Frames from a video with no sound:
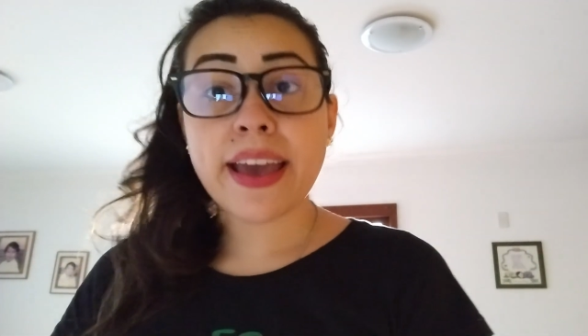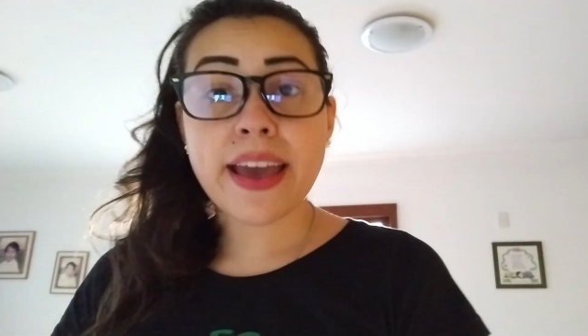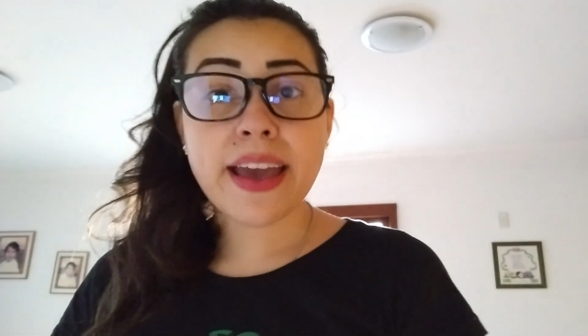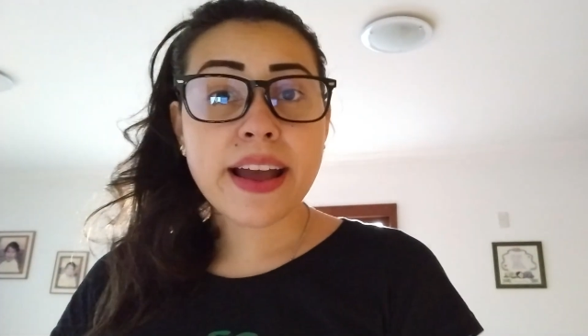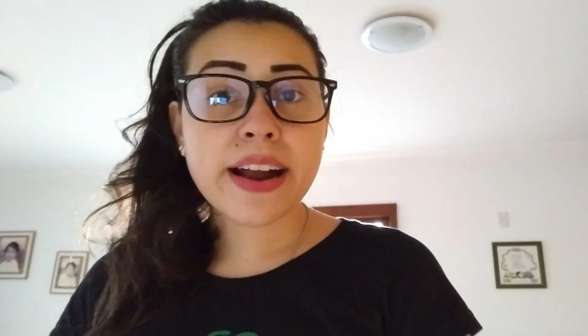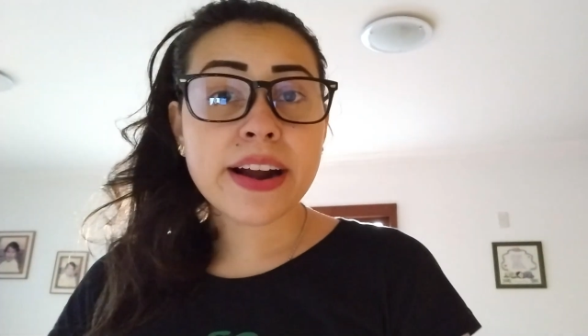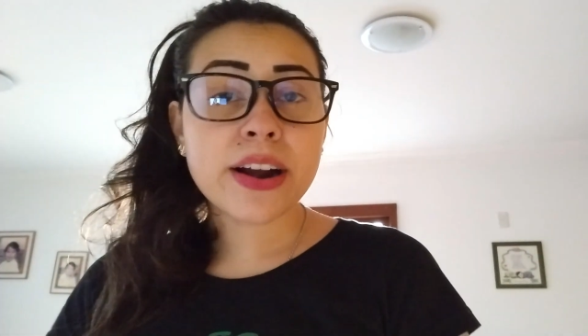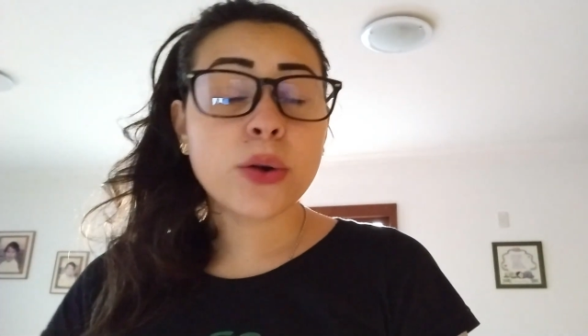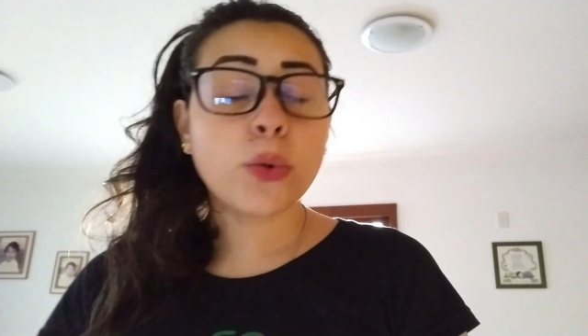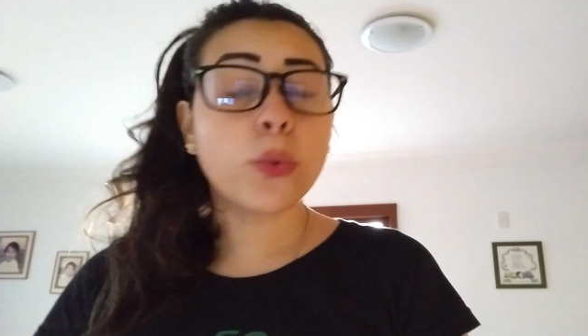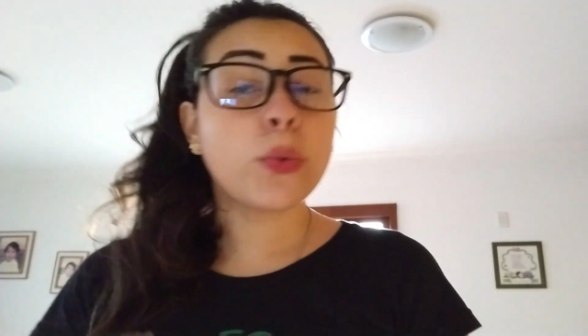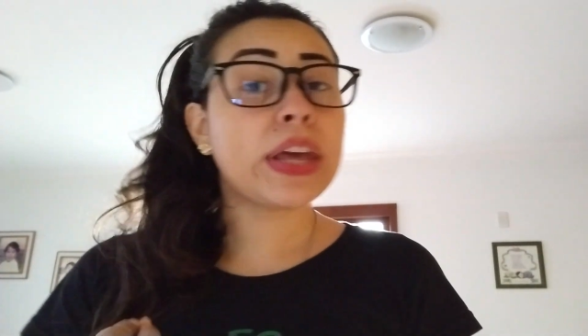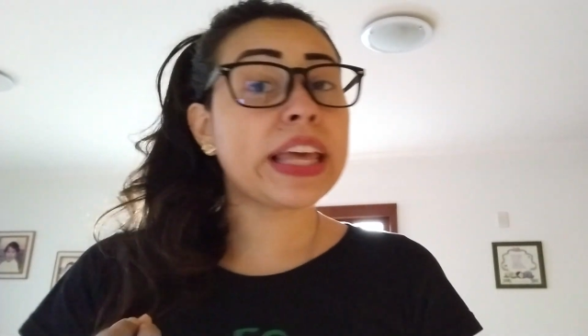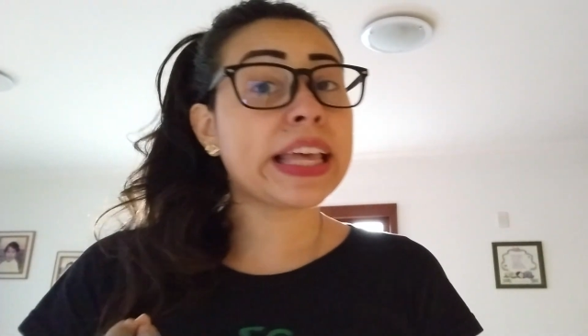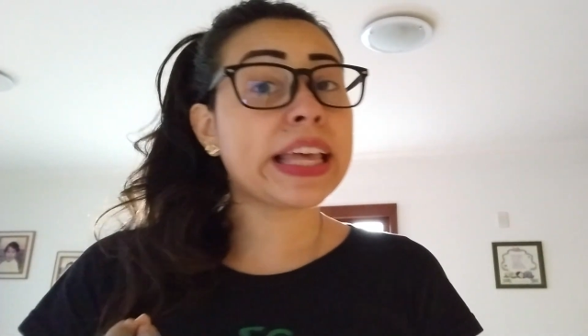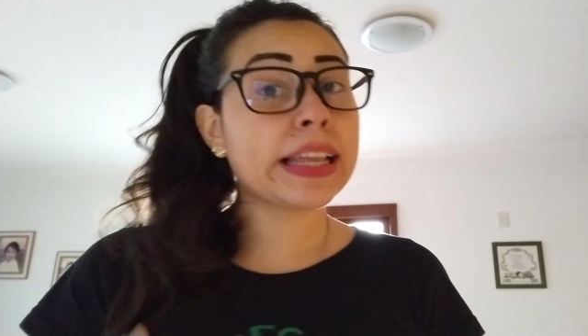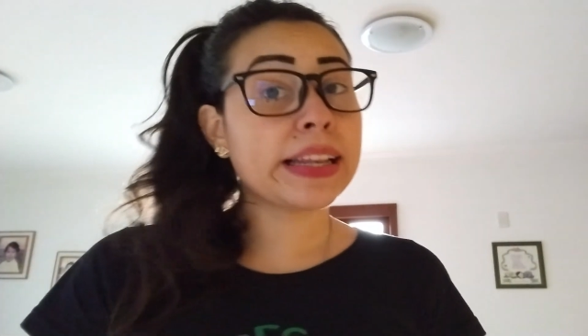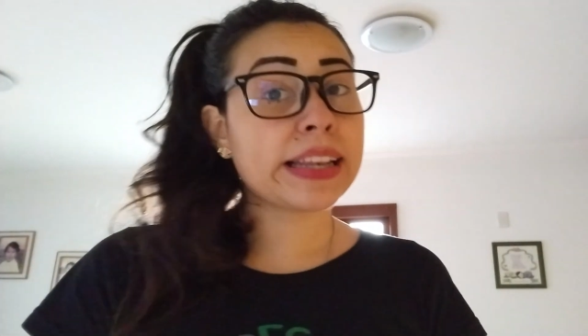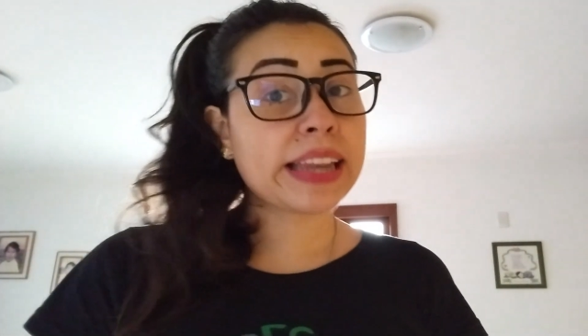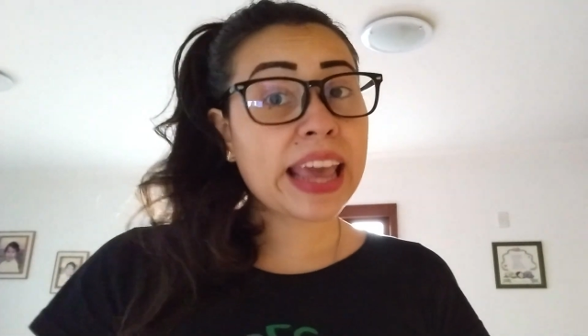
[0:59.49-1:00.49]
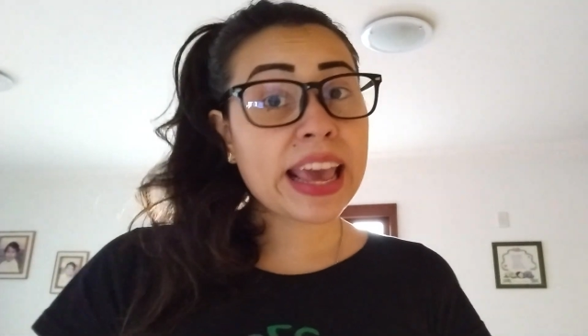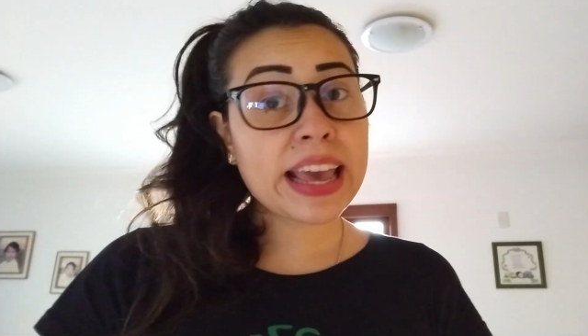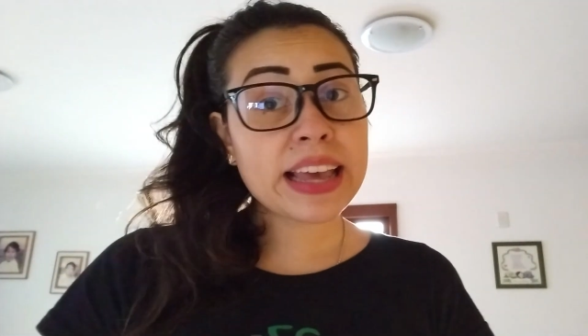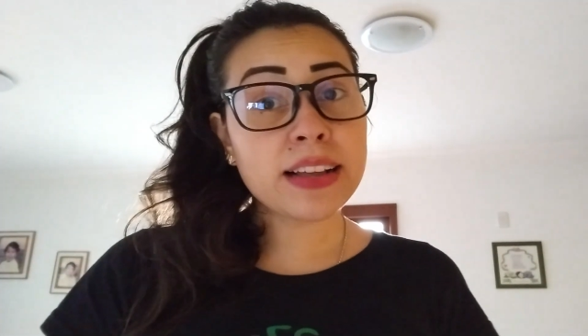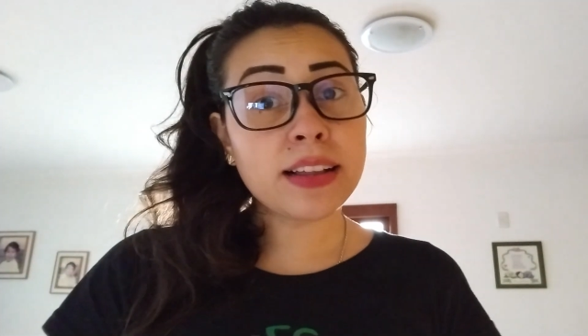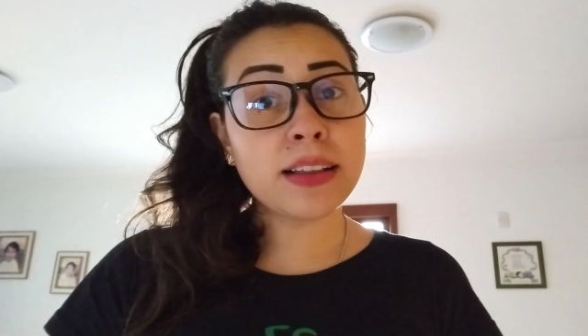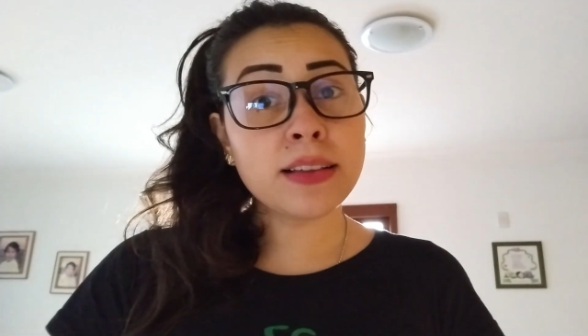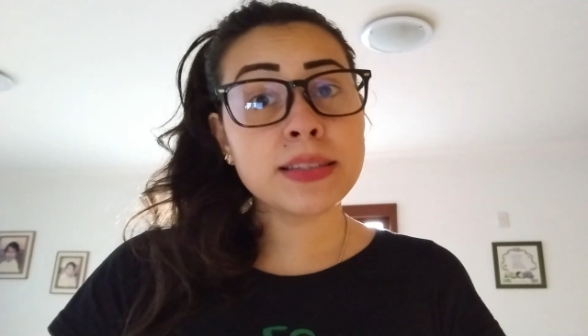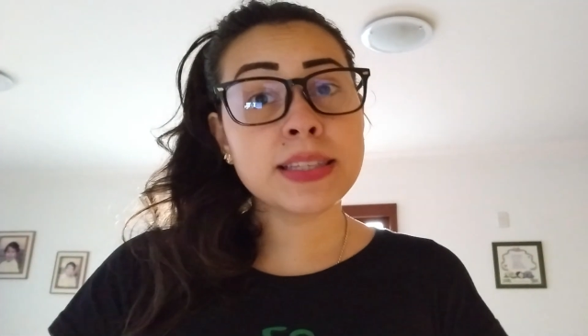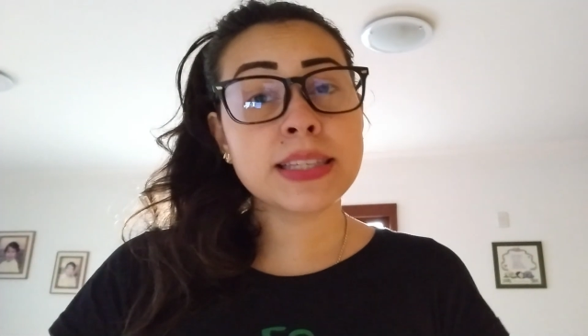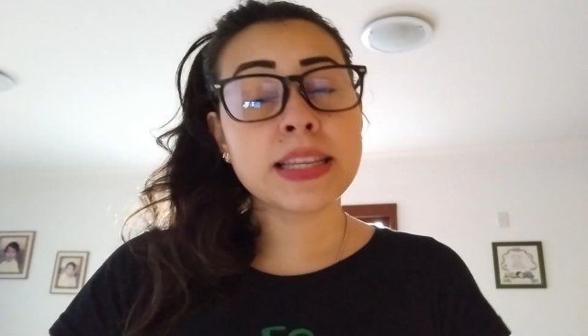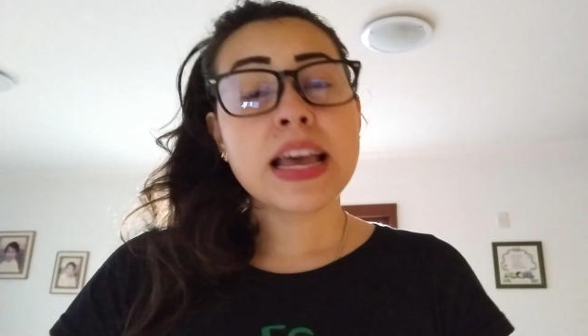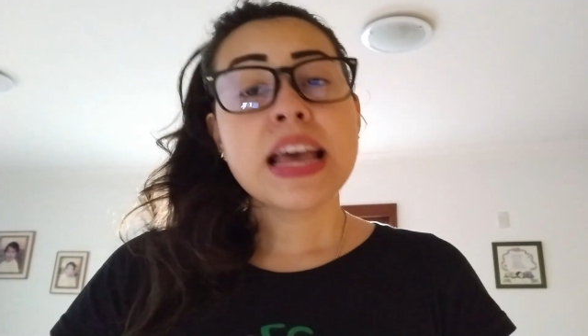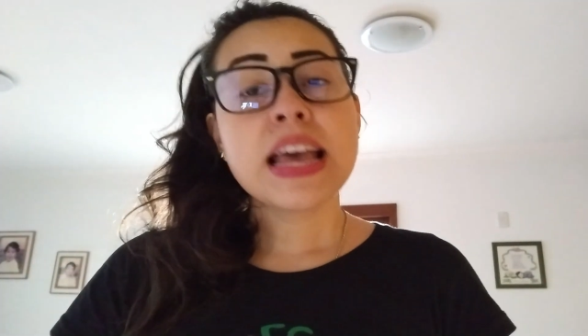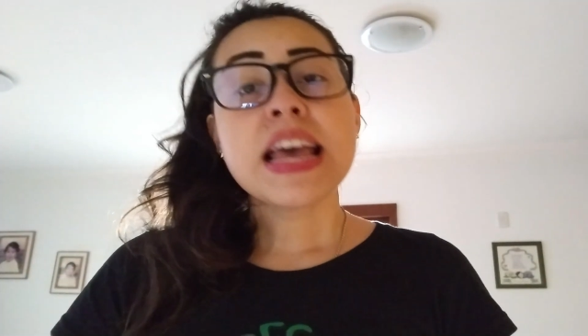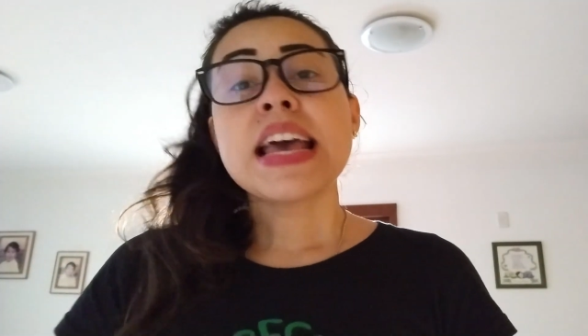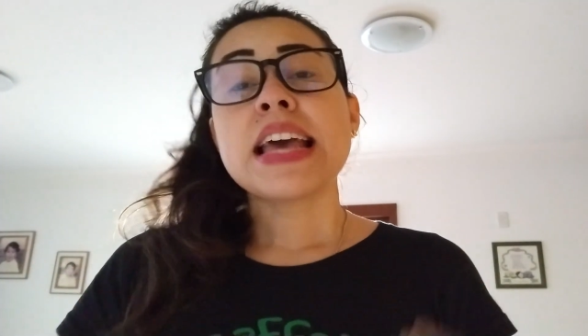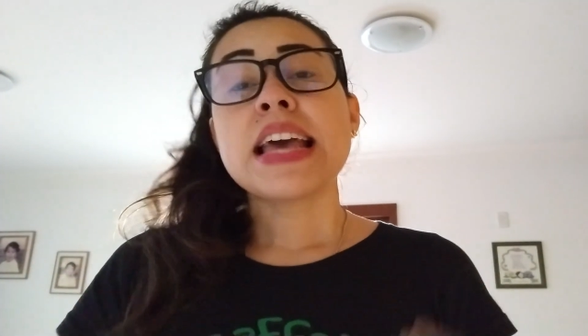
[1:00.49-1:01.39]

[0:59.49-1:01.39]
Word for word: hair, weak nails.